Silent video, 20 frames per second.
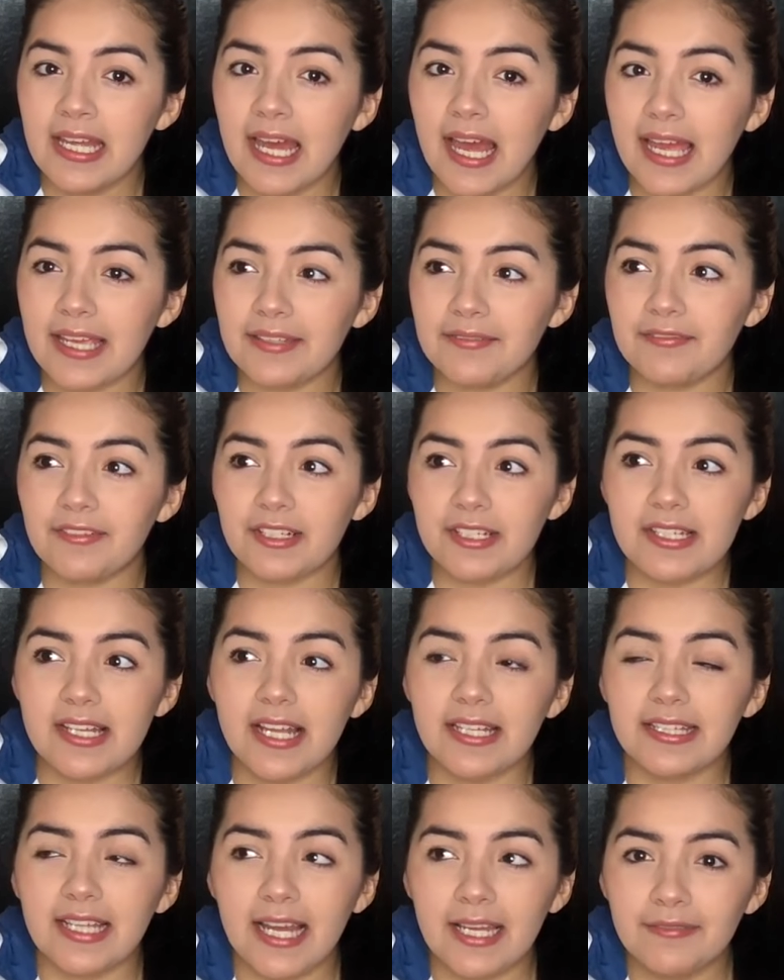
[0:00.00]
I first
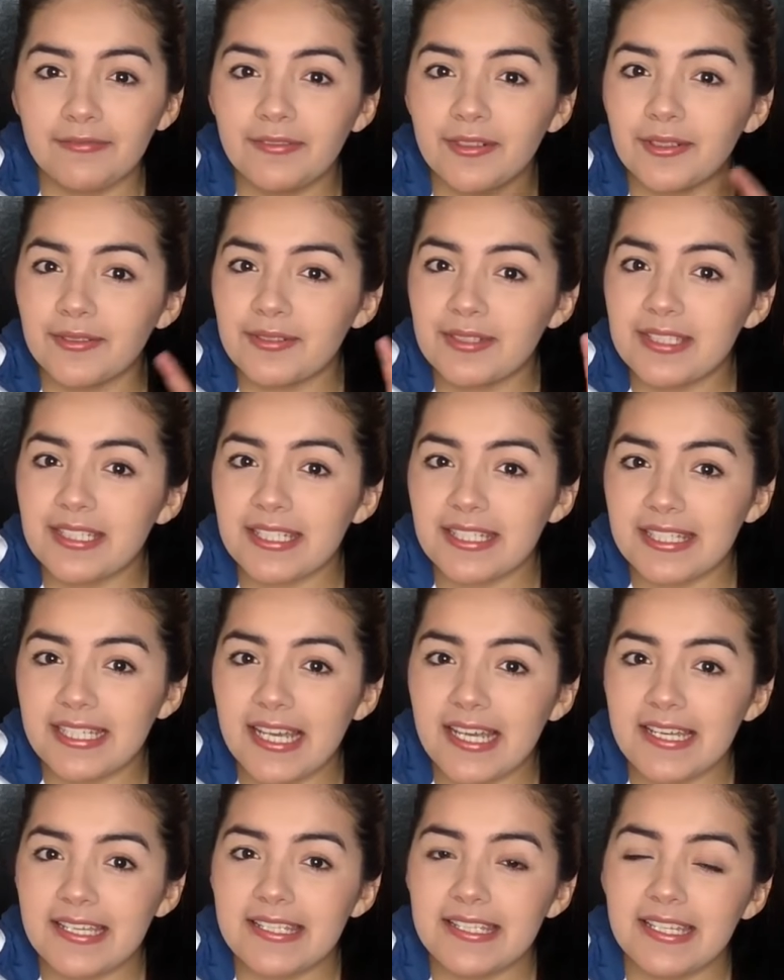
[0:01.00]
had the iPhone
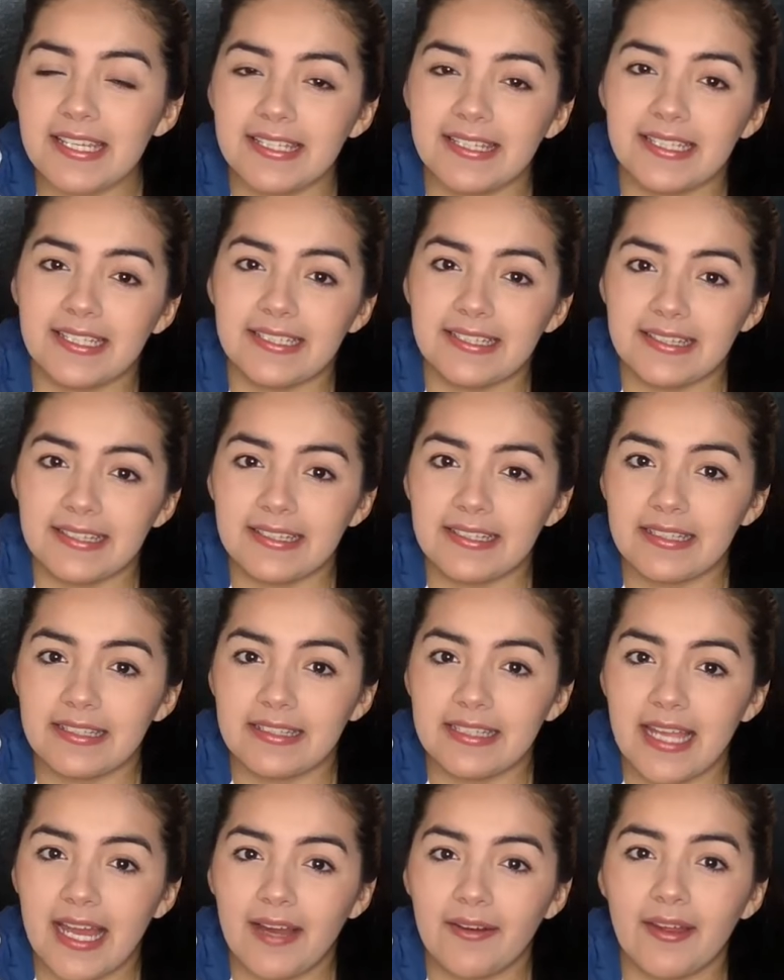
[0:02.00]
6s and
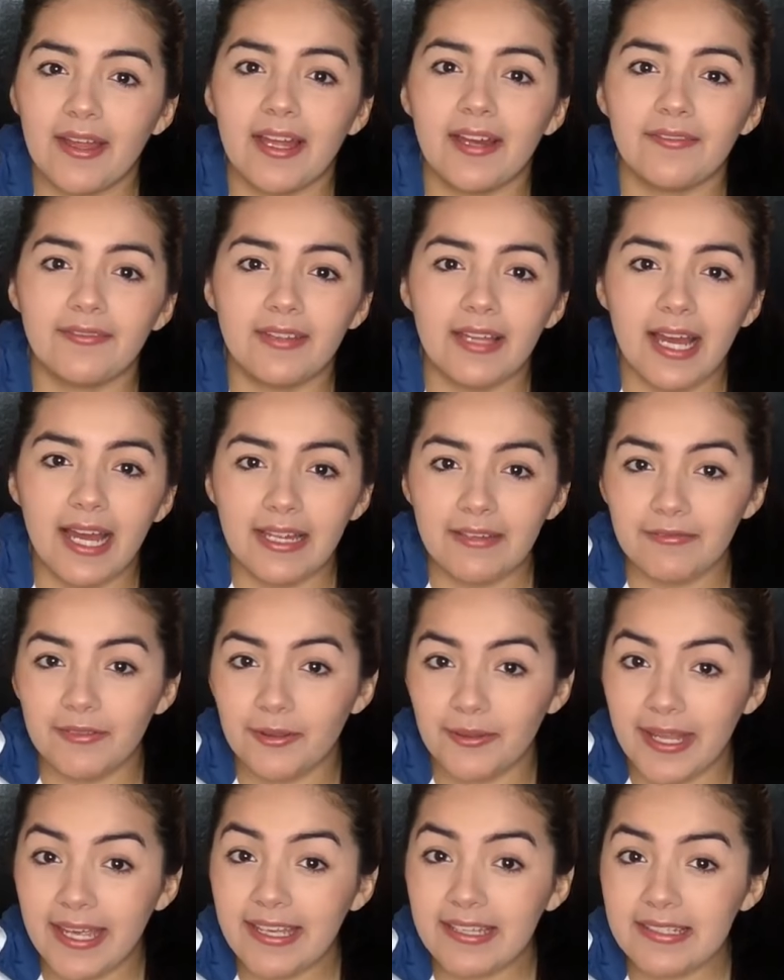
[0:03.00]
then now I have the
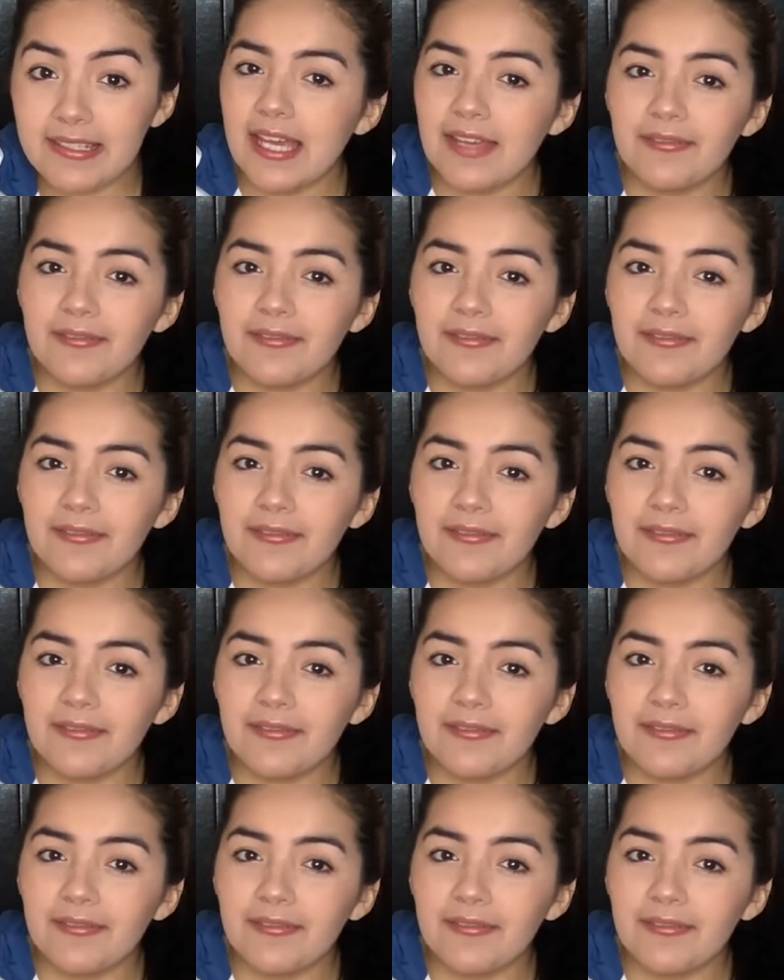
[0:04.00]
iPhone X.